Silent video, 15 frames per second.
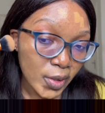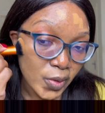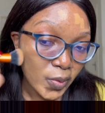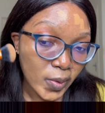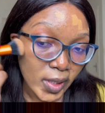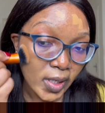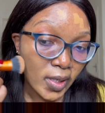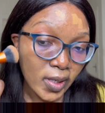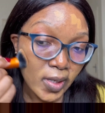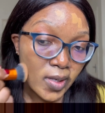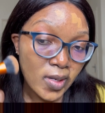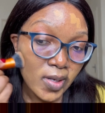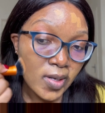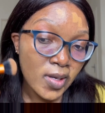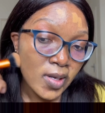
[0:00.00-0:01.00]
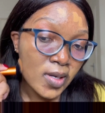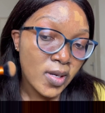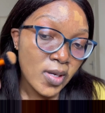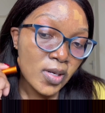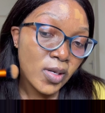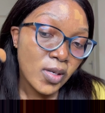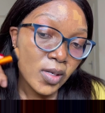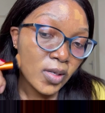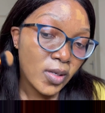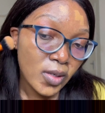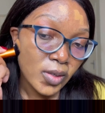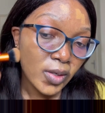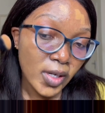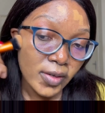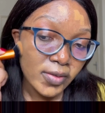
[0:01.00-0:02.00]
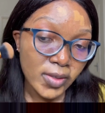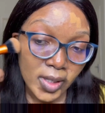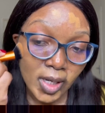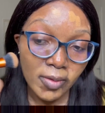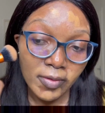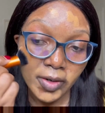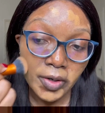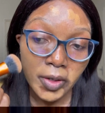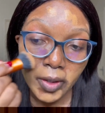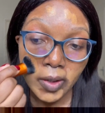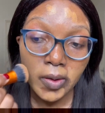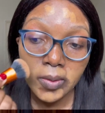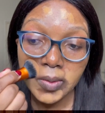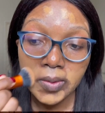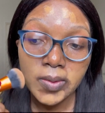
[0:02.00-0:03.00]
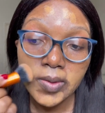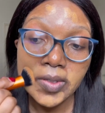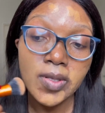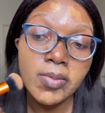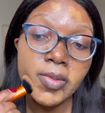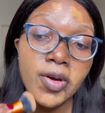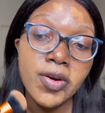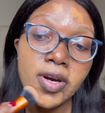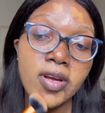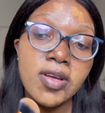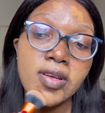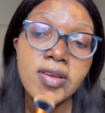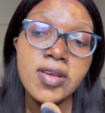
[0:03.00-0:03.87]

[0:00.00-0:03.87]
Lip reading: where you have to come very close to the mirror,